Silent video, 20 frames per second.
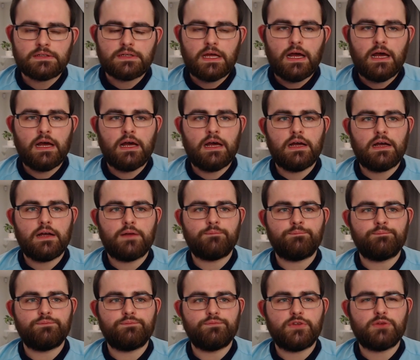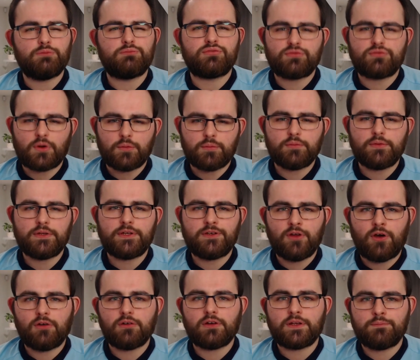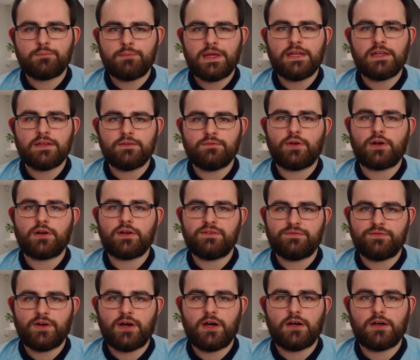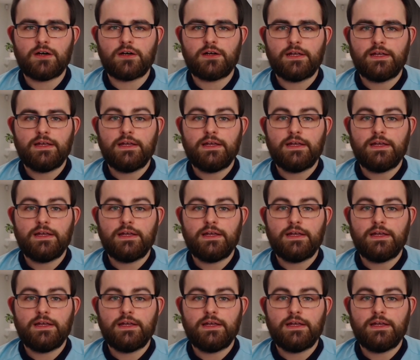you're probably not going to make it very far